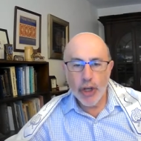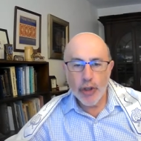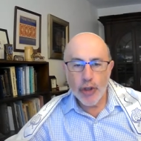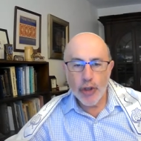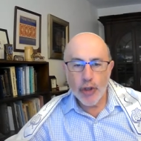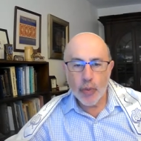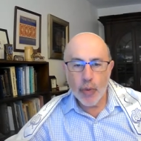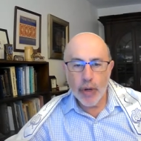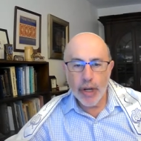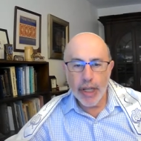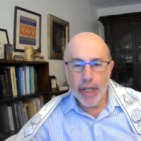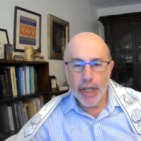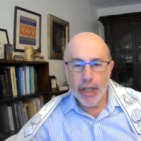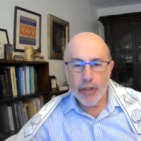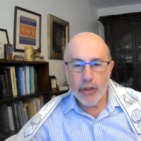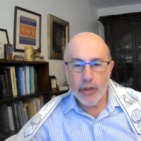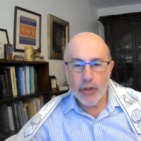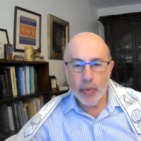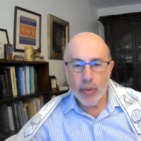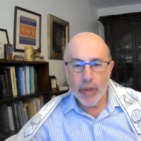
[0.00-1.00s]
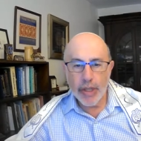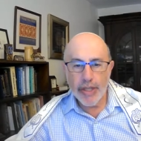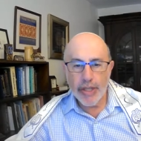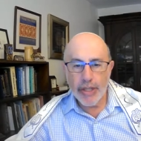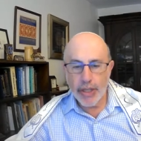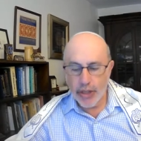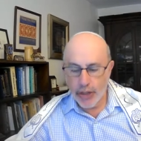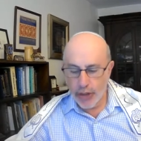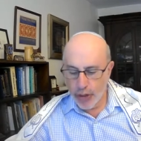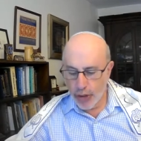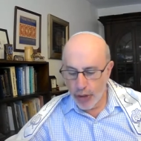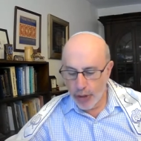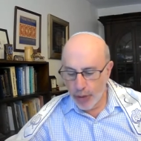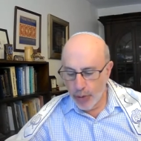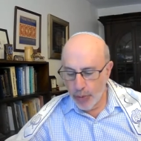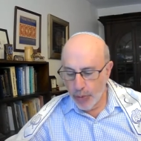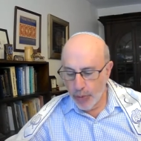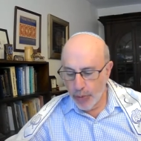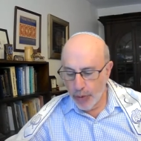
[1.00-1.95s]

2022.